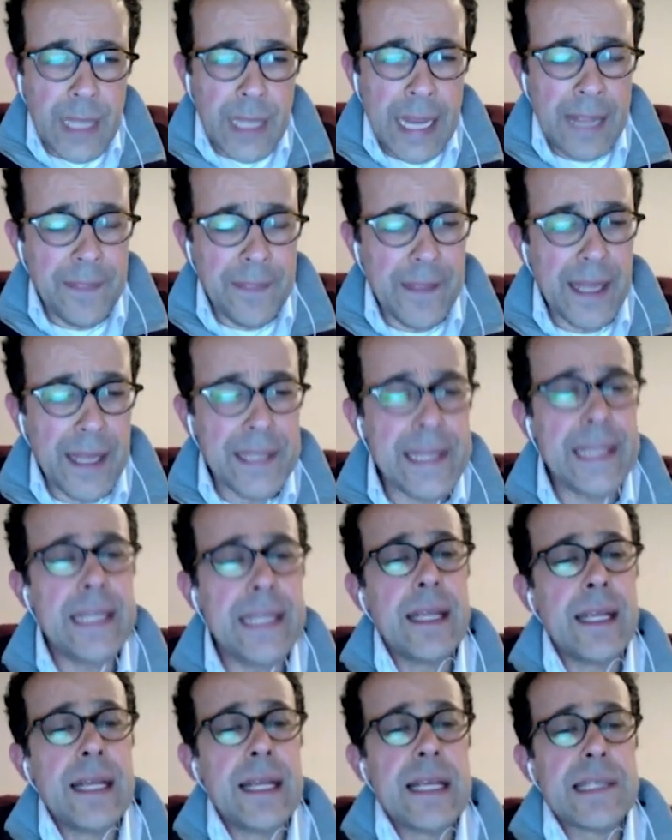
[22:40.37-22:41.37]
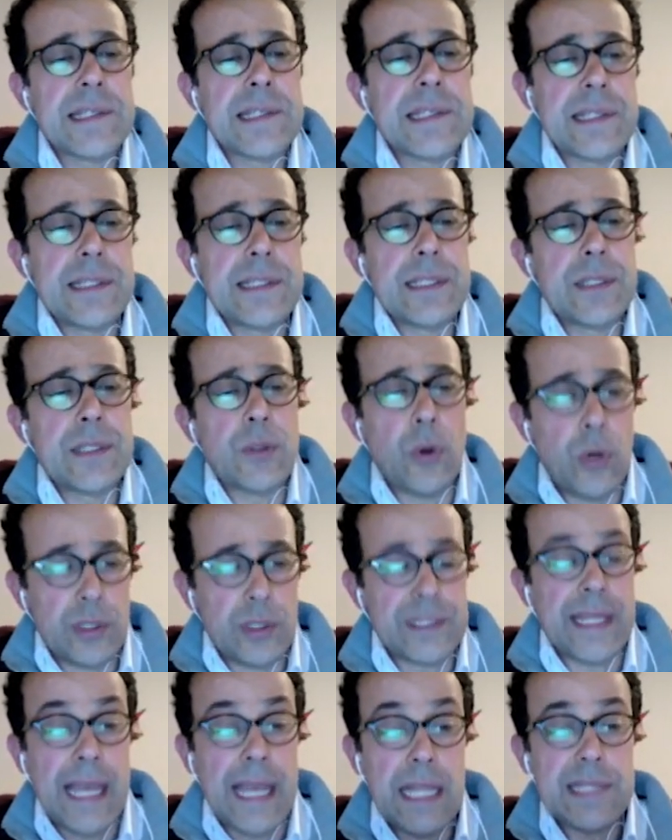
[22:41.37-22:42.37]
And then he
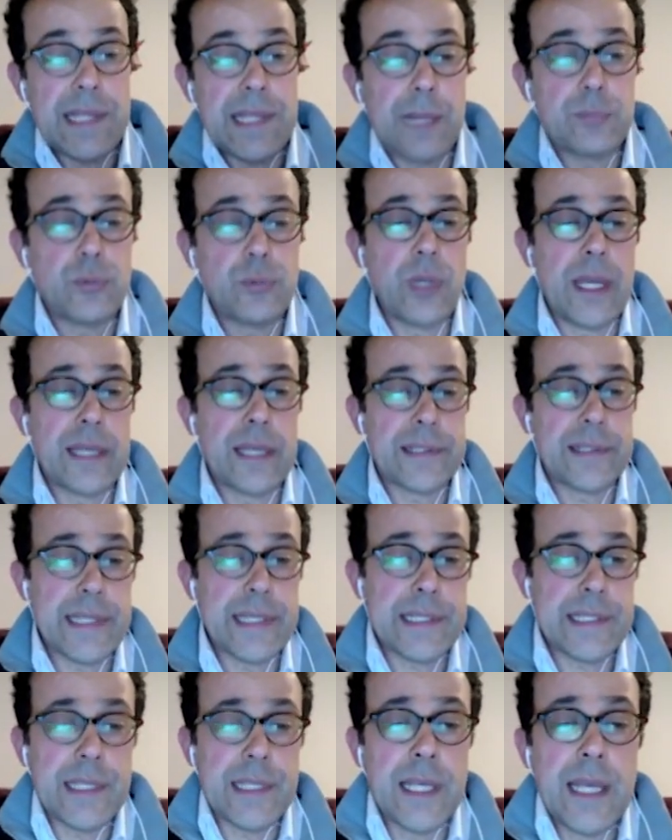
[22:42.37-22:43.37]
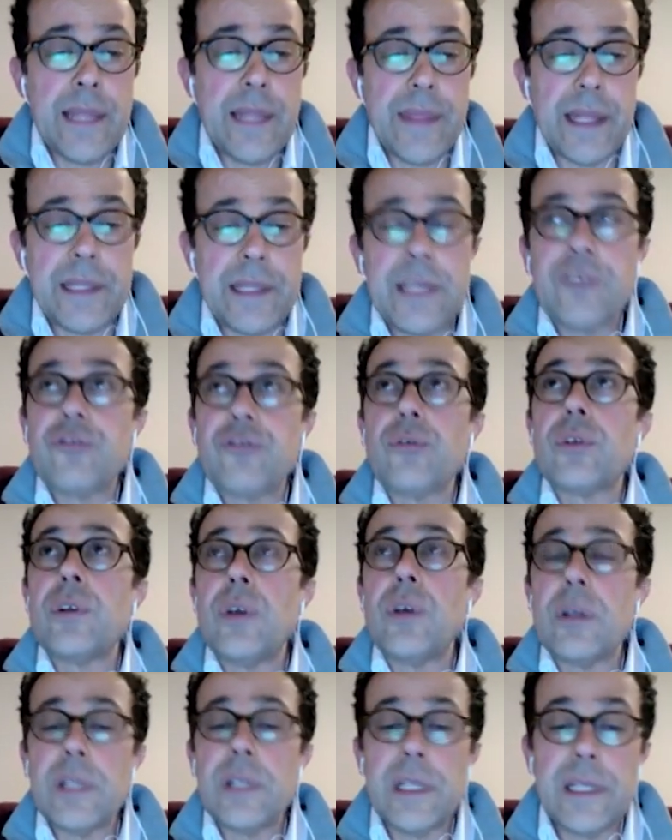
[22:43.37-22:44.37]
tells Abdulaziz that he should
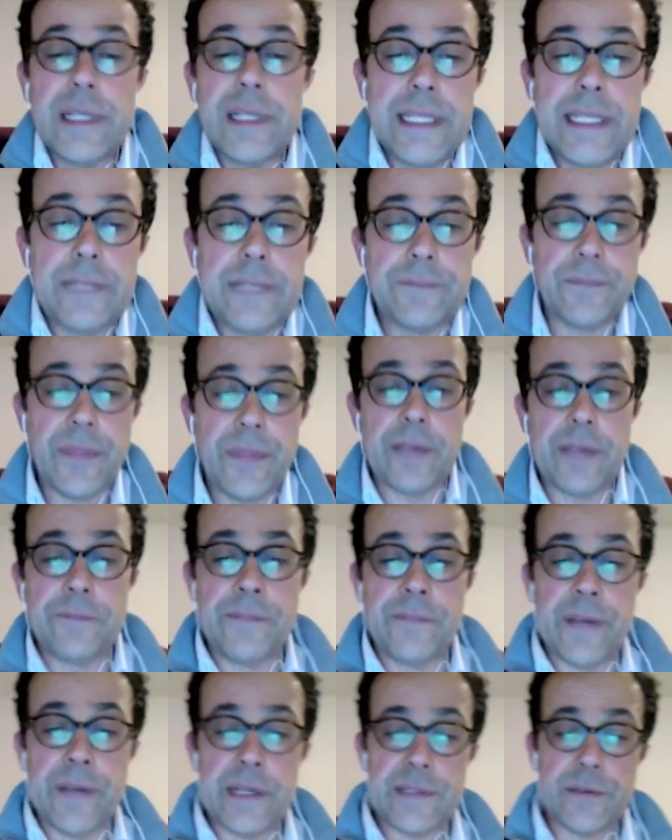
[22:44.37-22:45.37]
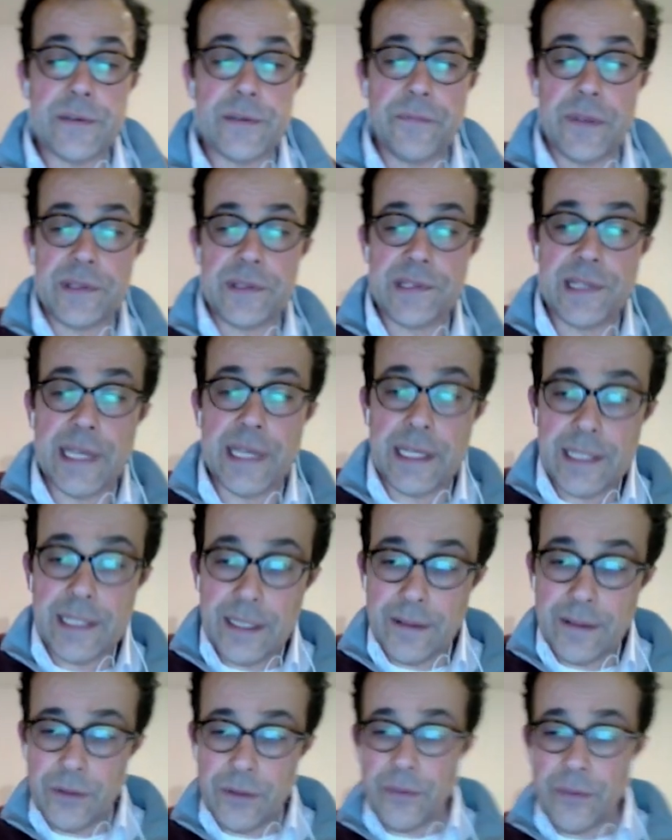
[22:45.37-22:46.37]
not leave the affairs of the state
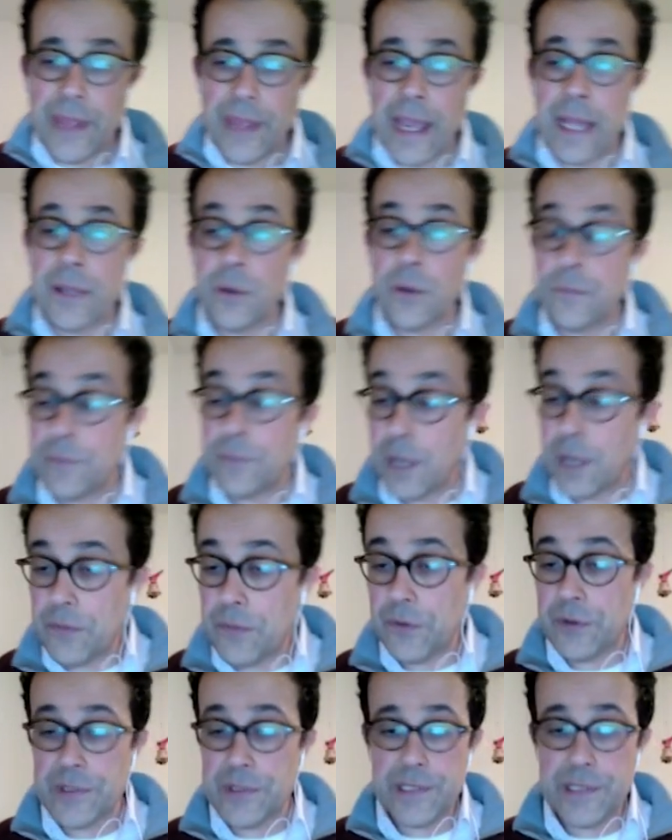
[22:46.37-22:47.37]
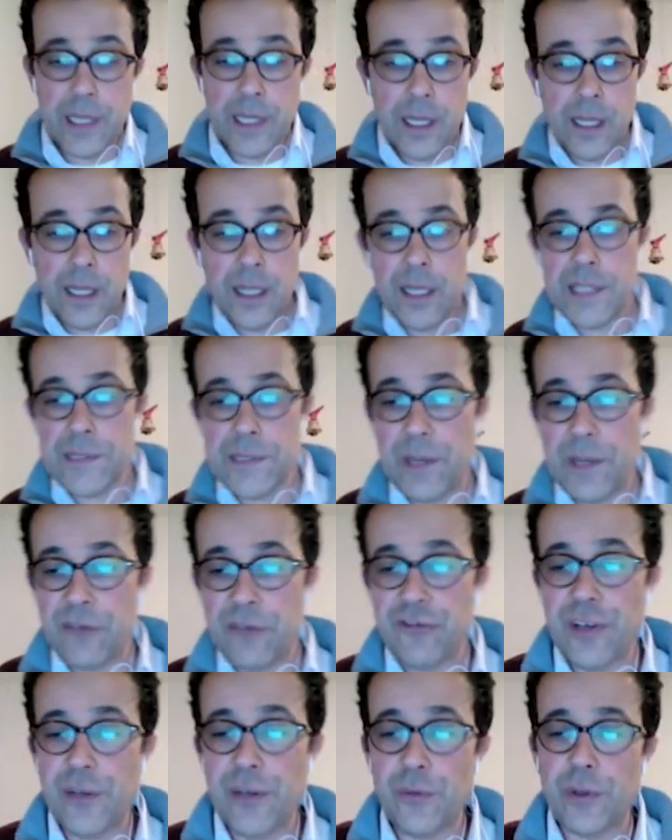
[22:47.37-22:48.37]
into the hand of others,
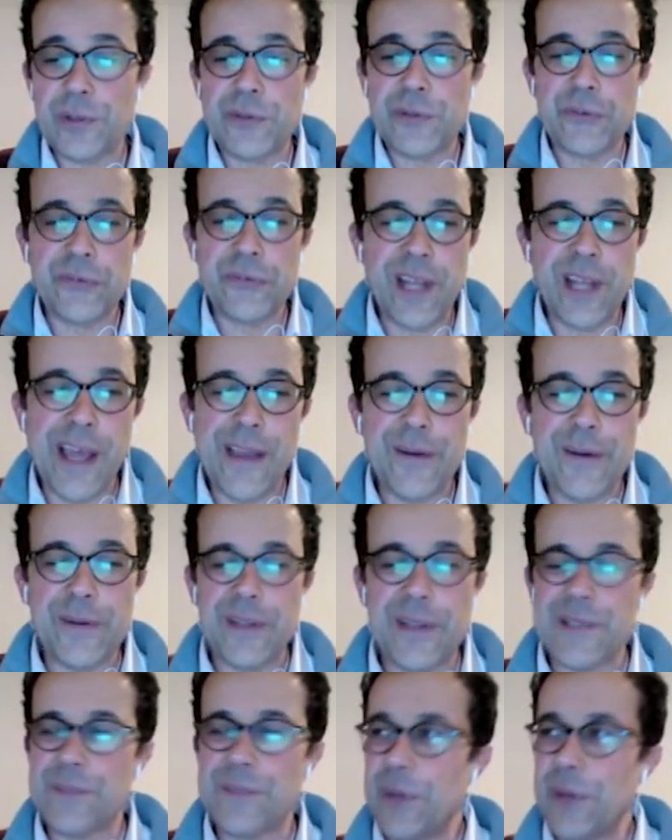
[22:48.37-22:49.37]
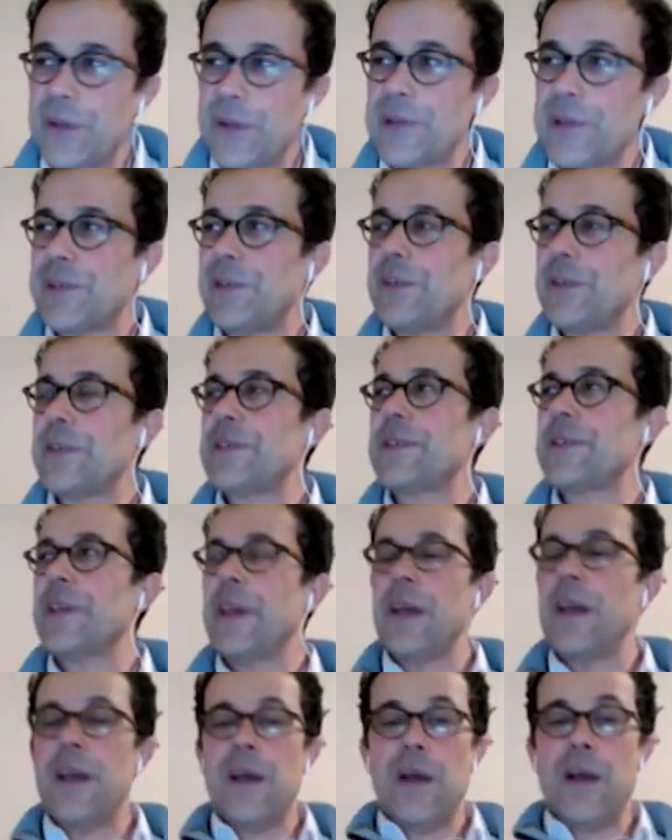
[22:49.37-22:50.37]
especially not to rely on his ministers
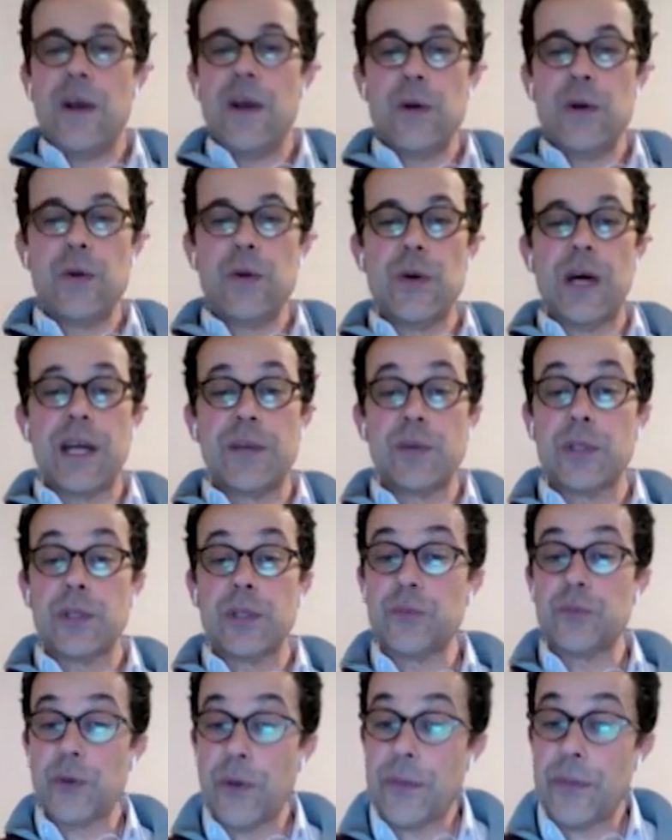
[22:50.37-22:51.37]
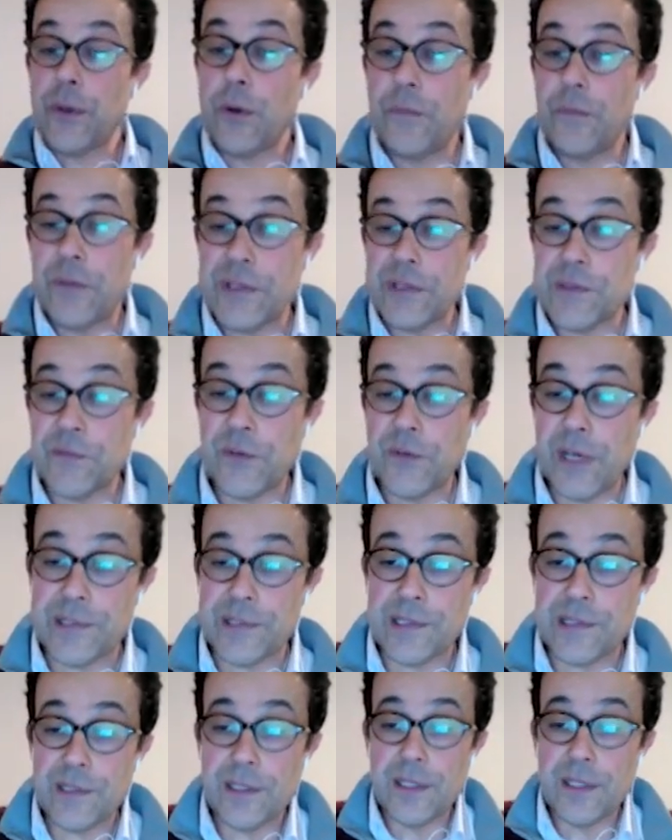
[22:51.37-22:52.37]
who are not worthy of his
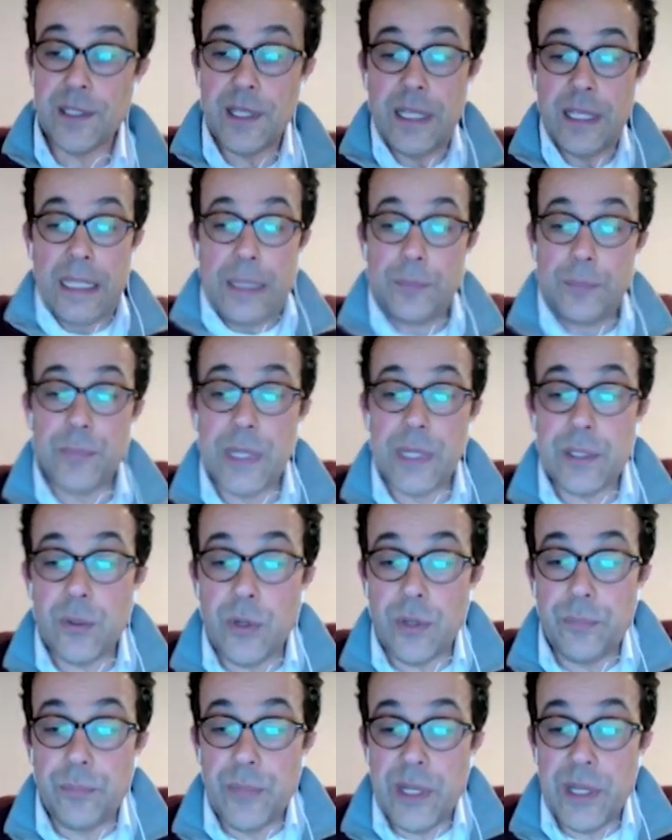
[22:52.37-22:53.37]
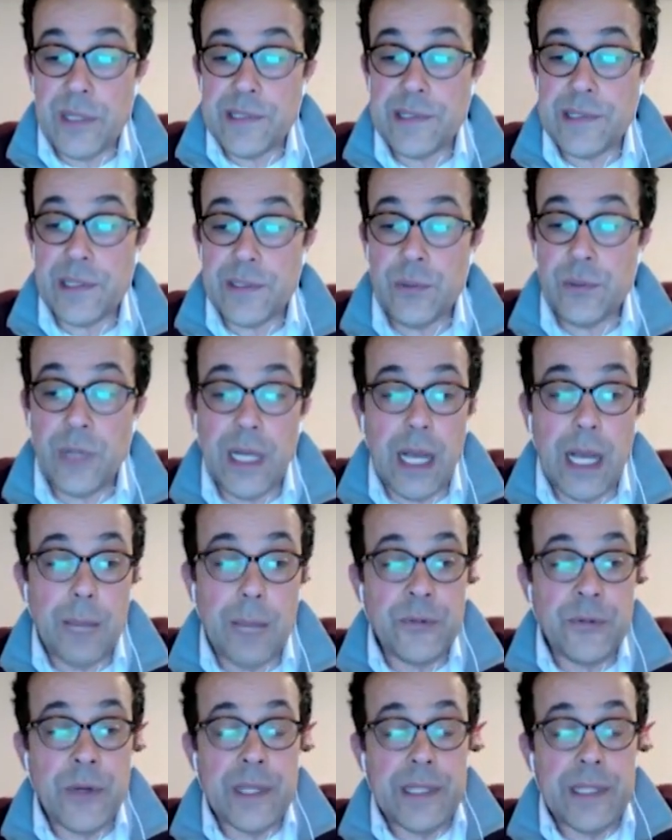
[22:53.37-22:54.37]
trust, but on ministers who are
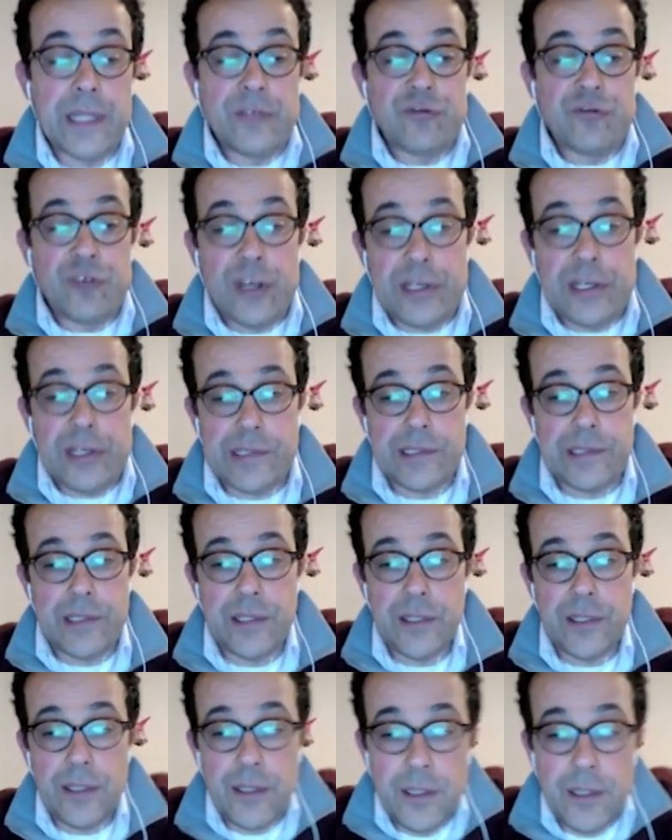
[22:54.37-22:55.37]
upright and just.